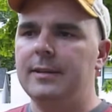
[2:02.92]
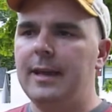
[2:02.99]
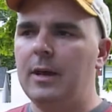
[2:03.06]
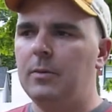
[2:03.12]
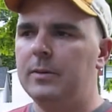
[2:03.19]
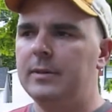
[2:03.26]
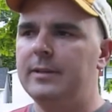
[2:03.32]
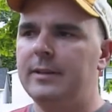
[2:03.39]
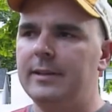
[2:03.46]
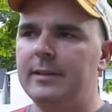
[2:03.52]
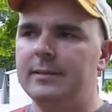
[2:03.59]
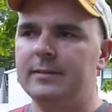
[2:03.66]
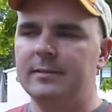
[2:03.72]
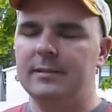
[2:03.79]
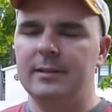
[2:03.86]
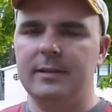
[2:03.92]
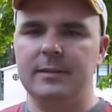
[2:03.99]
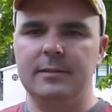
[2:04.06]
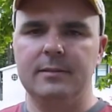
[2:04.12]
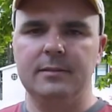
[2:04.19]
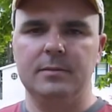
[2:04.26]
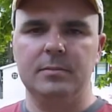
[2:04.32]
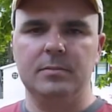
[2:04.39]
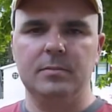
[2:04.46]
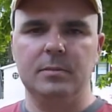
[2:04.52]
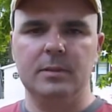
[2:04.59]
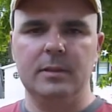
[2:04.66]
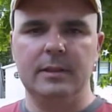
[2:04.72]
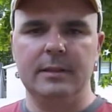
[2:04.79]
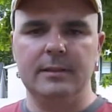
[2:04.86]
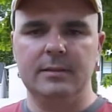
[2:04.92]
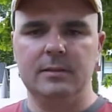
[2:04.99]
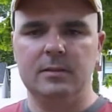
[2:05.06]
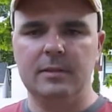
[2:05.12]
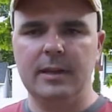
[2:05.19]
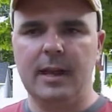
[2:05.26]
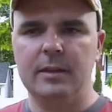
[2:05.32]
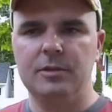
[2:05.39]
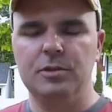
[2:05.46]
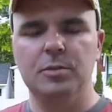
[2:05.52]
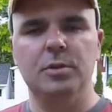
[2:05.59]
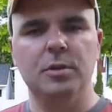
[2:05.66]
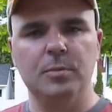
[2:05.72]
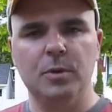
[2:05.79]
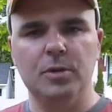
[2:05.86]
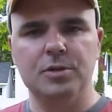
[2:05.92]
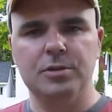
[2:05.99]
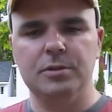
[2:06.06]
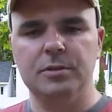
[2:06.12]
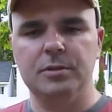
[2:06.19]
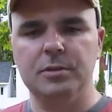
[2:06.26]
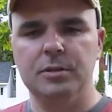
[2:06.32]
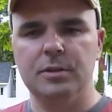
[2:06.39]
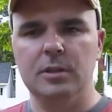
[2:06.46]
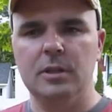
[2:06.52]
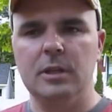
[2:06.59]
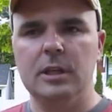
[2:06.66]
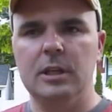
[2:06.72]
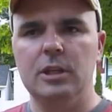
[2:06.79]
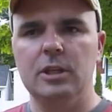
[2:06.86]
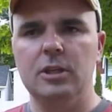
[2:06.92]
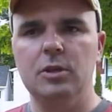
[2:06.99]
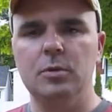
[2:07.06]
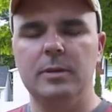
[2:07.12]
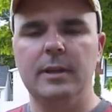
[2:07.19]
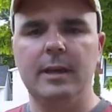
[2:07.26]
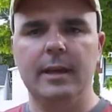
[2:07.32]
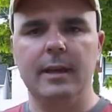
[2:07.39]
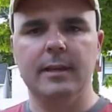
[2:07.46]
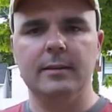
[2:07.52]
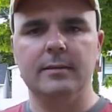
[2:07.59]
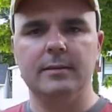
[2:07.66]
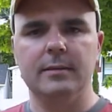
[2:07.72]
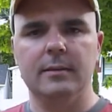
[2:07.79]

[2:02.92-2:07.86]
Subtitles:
nowadays, it's gotten too commercial. You can't